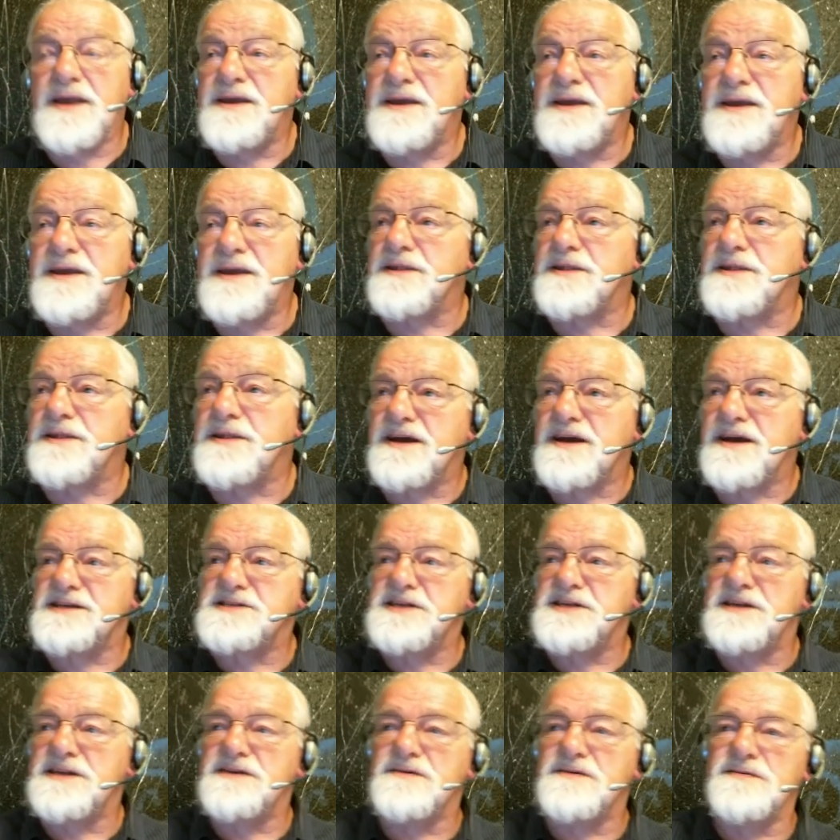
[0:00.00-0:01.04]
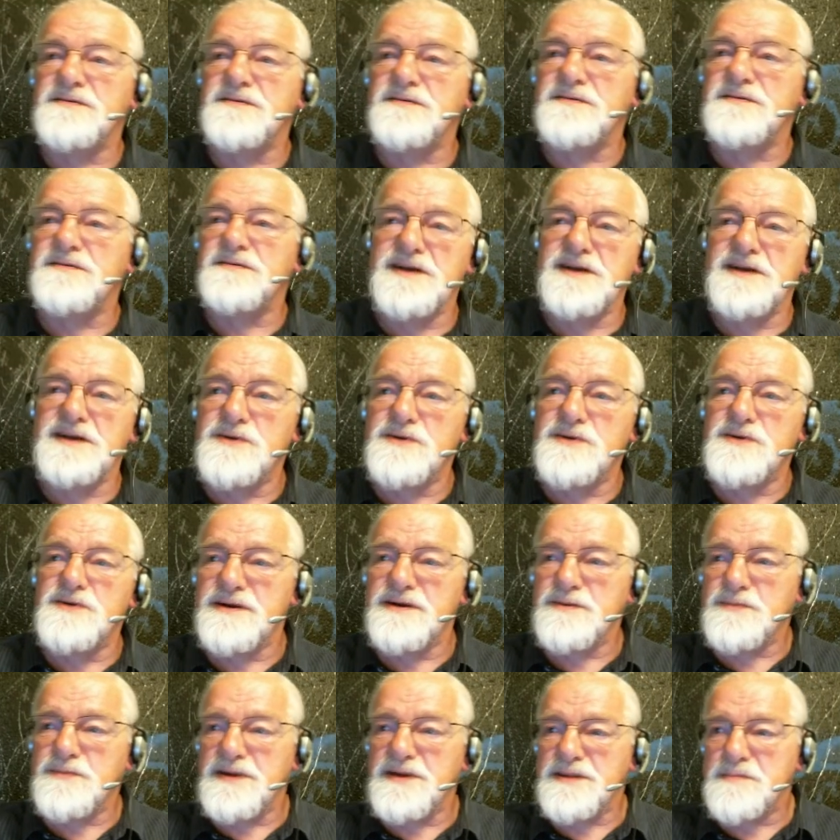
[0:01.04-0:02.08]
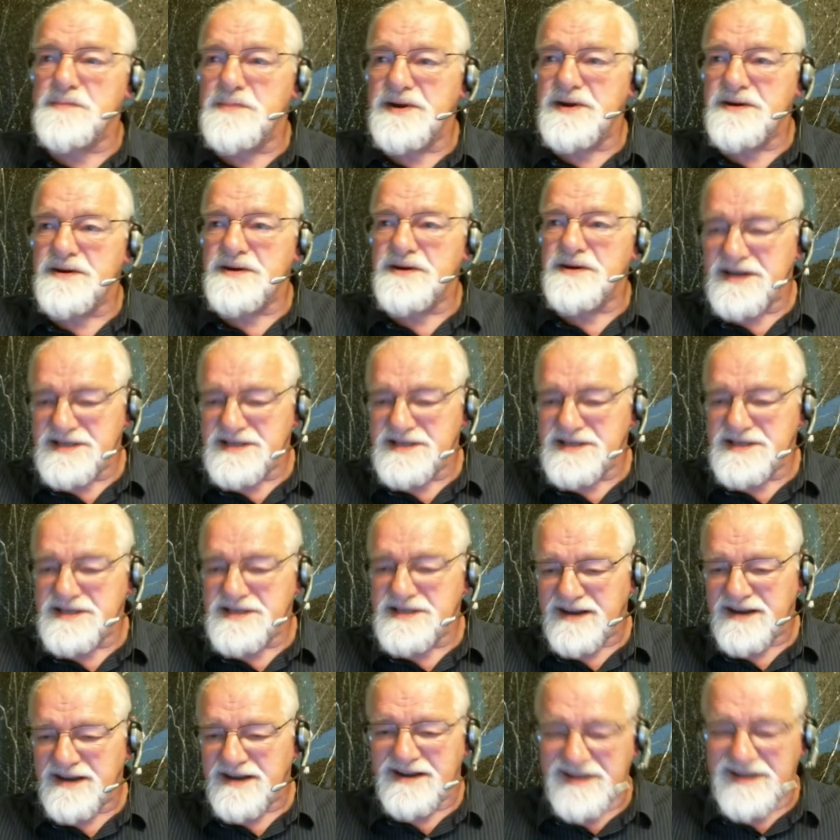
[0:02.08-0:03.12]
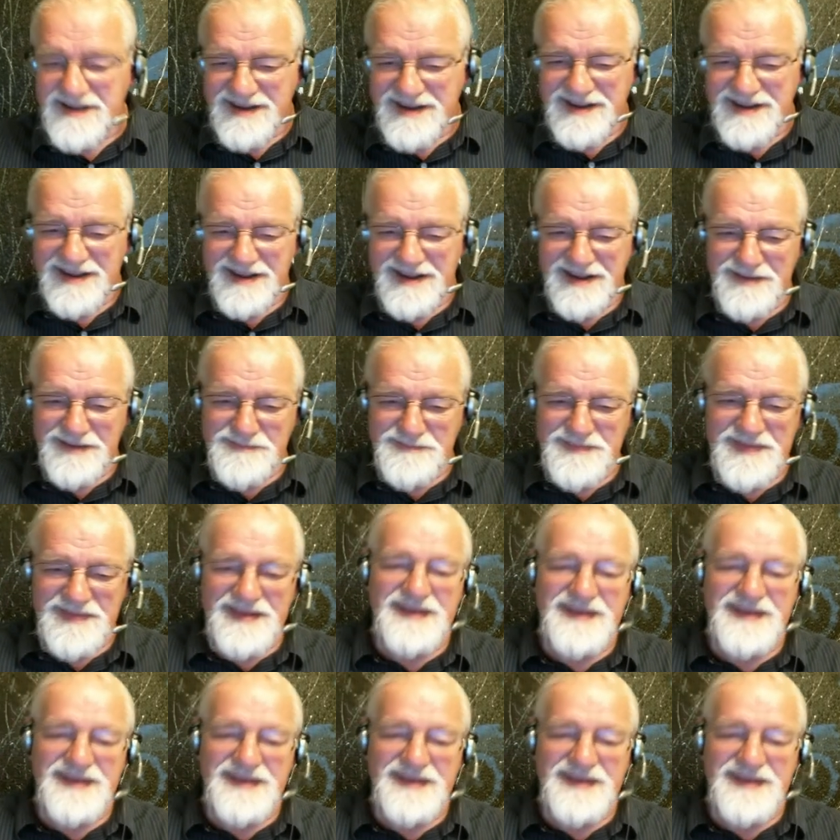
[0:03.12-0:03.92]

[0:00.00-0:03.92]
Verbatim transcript: you're the guy sitting over there in the corner with a beer in his hand. Um,